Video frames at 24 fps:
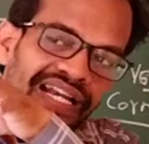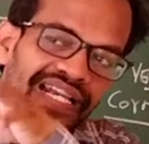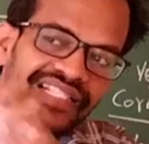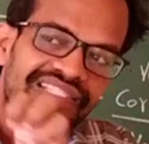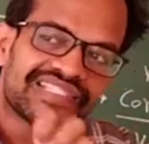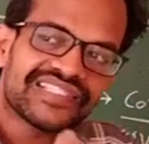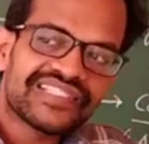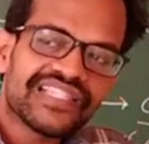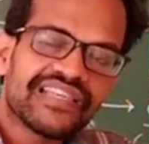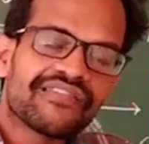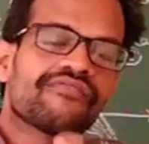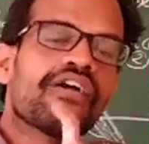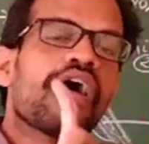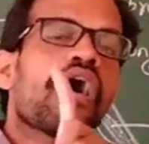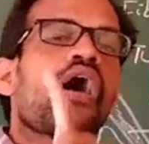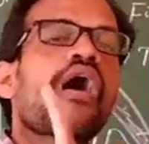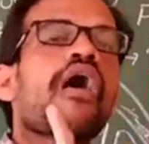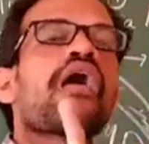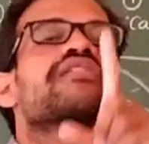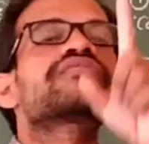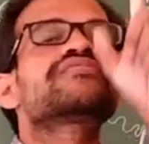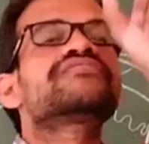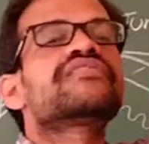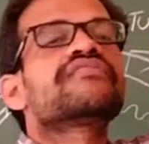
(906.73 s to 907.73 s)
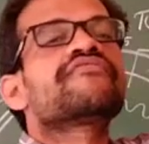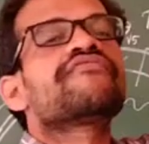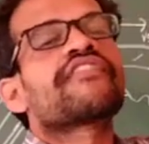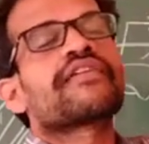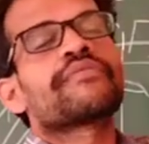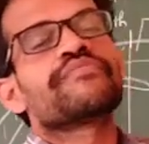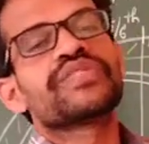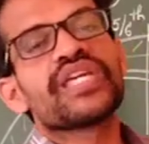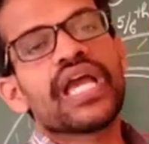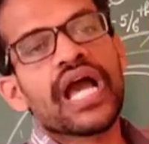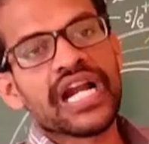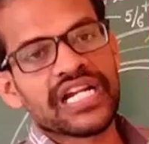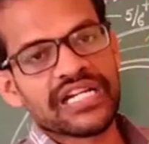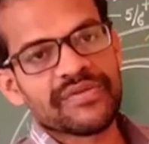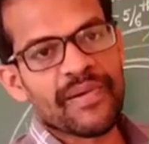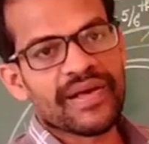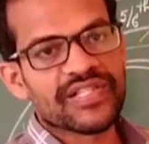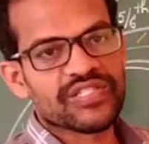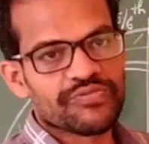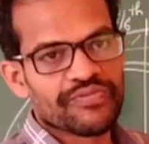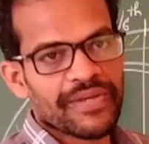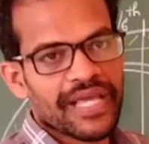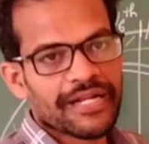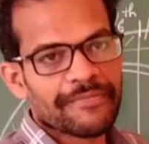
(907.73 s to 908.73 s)
receive oxygen from the
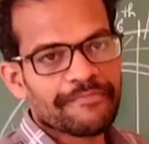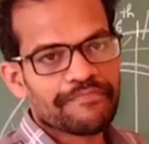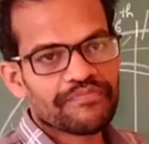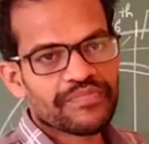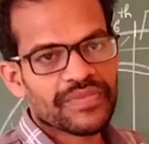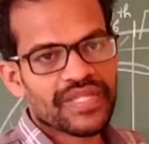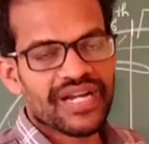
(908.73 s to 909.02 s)
atmosphere.